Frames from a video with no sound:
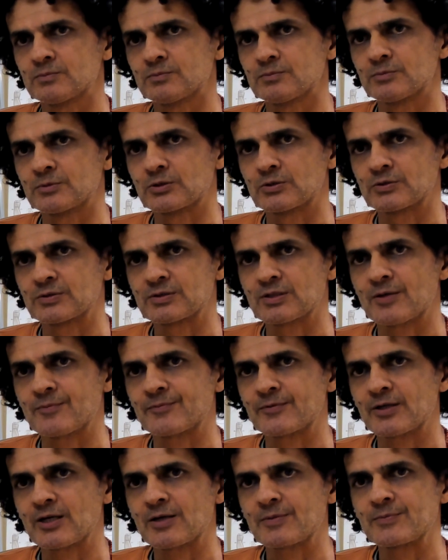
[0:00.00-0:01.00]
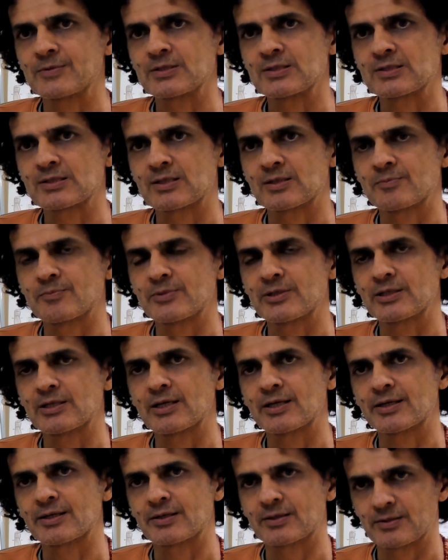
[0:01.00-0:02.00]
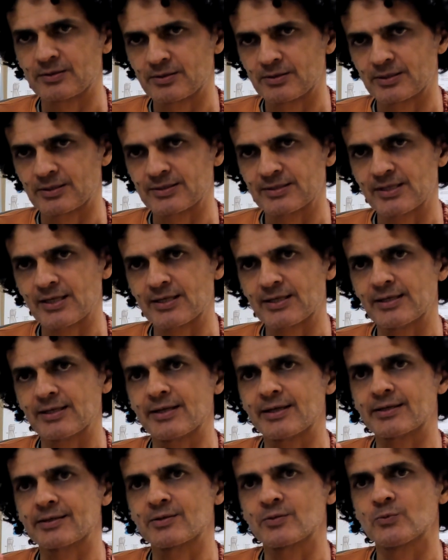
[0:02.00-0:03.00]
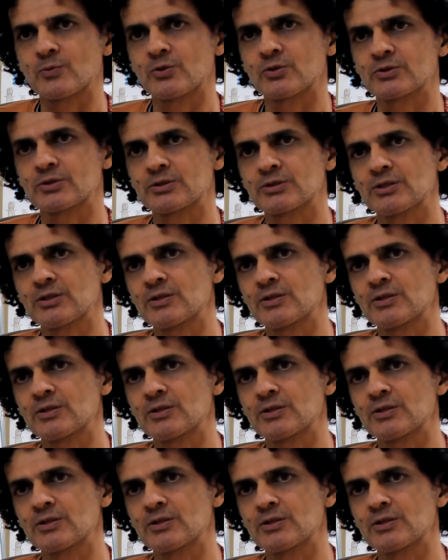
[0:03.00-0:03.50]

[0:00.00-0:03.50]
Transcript: because sometimes it can be like exactly like the water,